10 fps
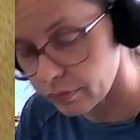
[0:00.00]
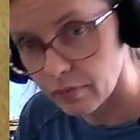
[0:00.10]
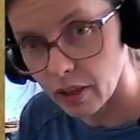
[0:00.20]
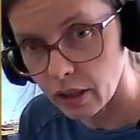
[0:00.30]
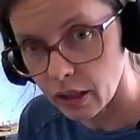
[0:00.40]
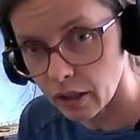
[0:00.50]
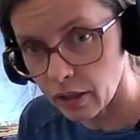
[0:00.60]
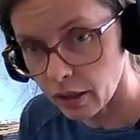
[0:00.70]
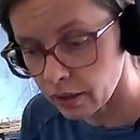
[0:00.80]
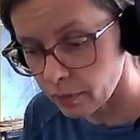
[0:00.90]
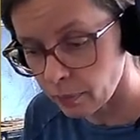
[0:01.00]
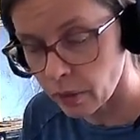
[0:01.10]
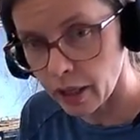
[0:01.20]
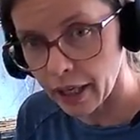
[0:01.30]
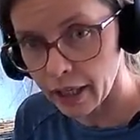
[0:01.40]
And then this
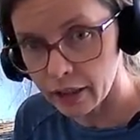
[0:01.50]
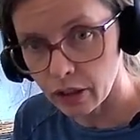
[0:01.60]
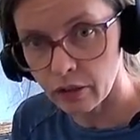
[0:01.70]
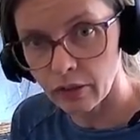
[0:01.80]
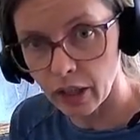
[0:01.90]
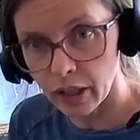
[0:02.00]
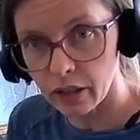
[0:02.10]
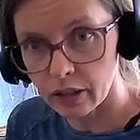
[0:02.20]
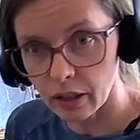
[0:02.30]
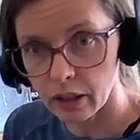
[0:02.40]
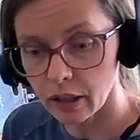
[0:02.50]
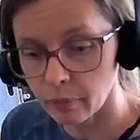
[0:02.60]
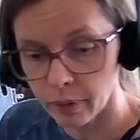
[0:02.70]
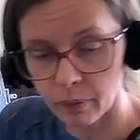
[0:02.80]
edge over here is a little bit